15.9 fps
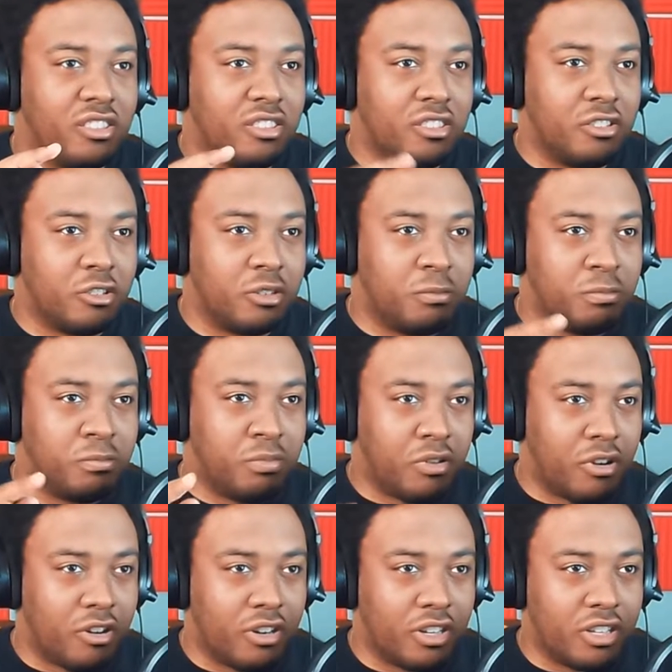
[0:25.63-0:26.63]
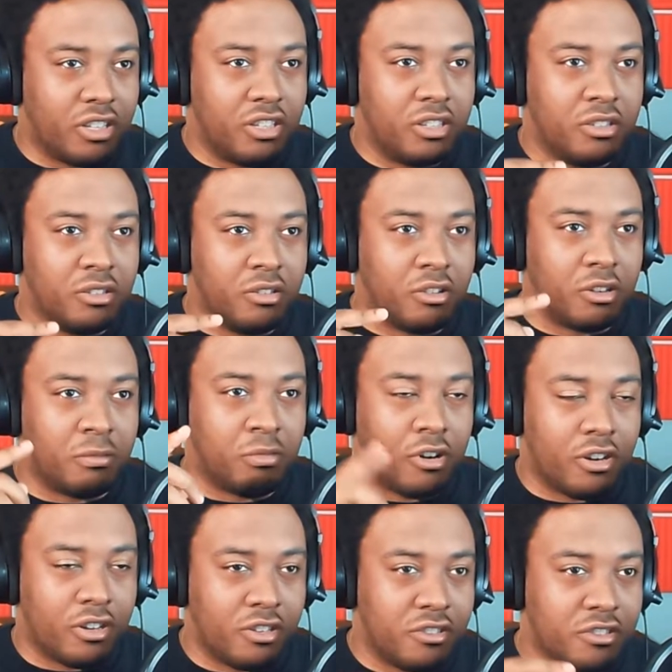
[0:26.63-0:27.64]
third party or
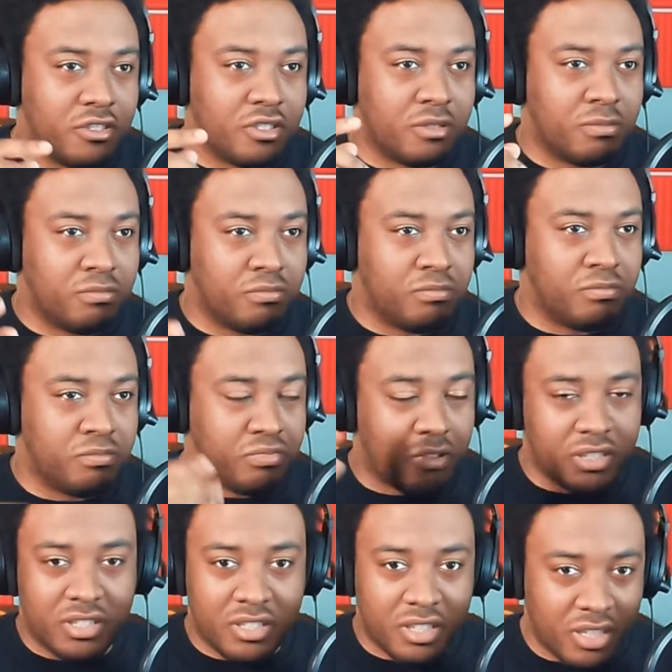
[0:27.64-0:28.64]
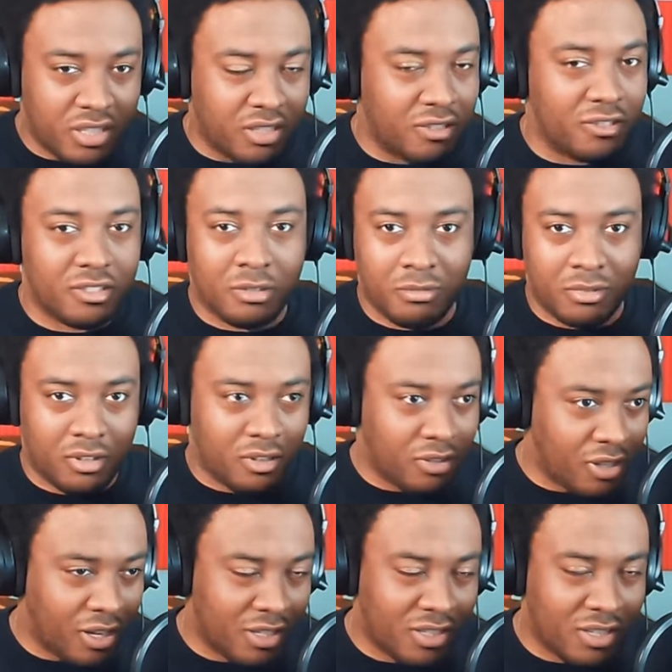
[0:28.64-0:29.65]
partners presentation or something
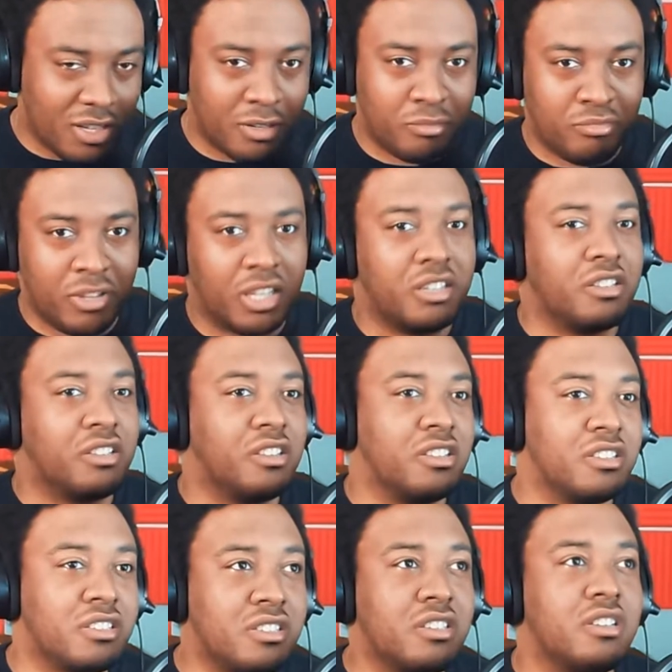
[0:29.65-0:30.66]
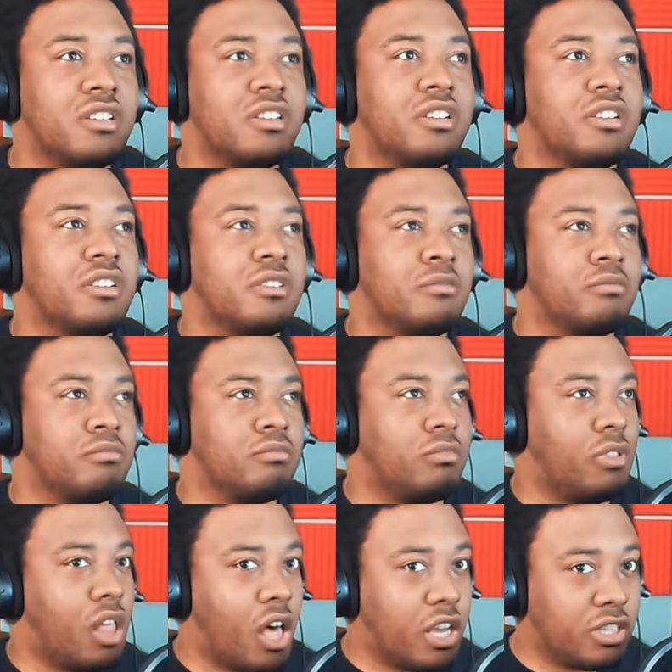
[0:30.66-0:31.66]
along that they did this
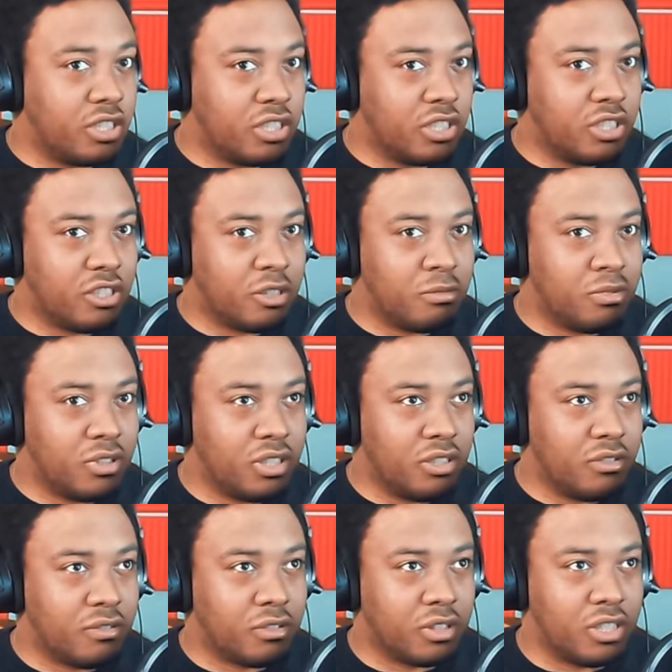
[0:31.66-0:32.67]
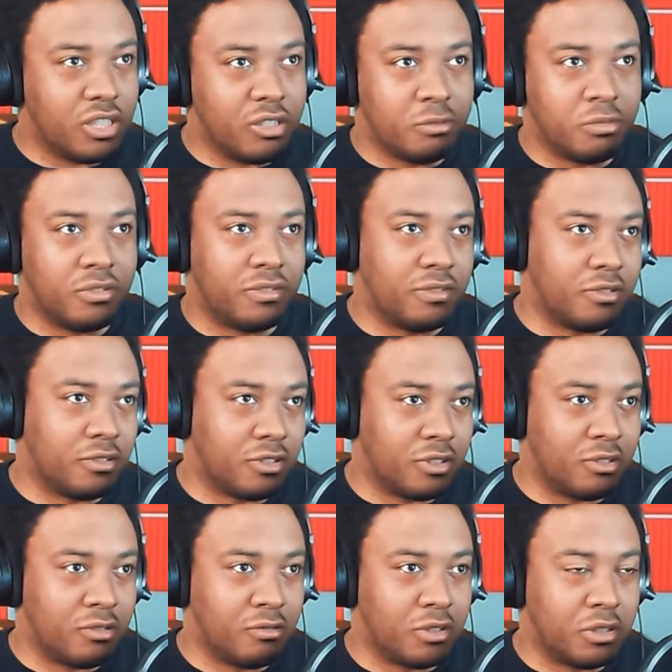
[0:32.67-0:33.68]
last year, I believe, or the year
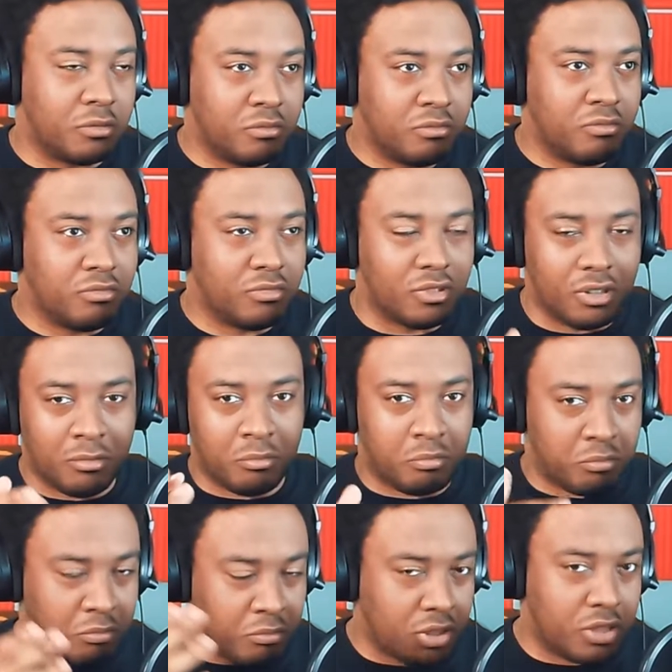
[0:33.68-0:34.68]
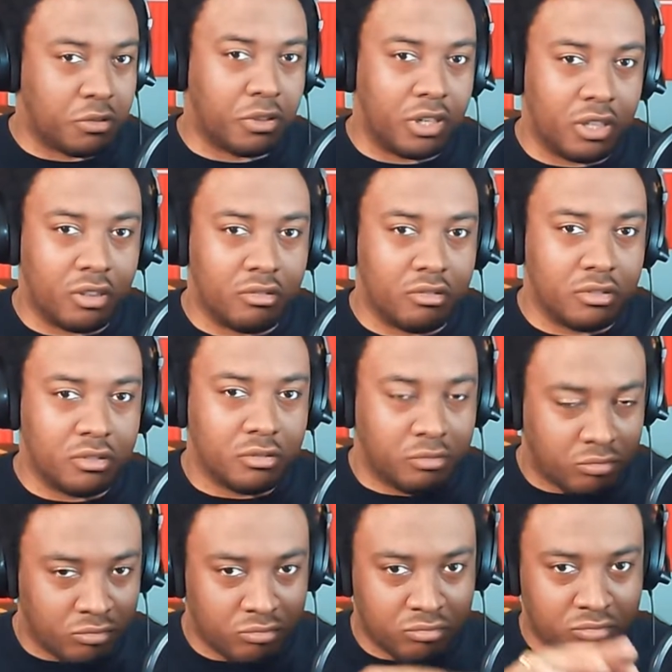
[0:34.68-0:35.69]
before. Well, majority through,
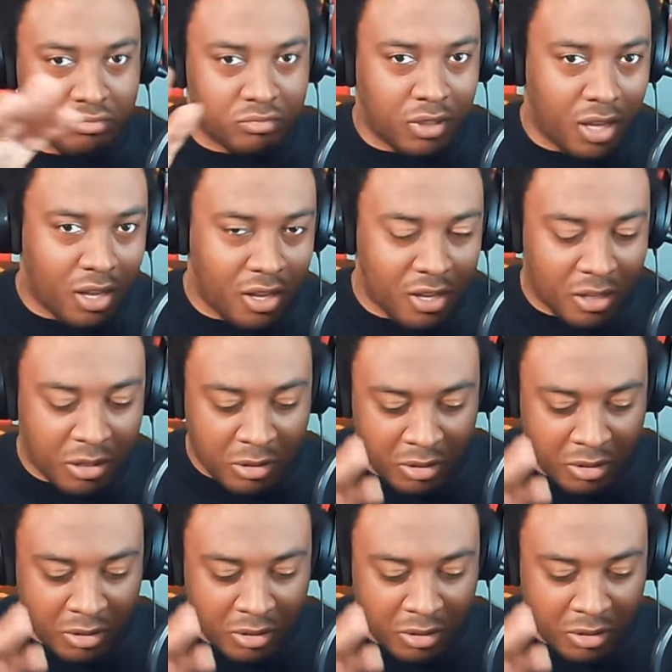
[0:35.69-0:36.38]
uh,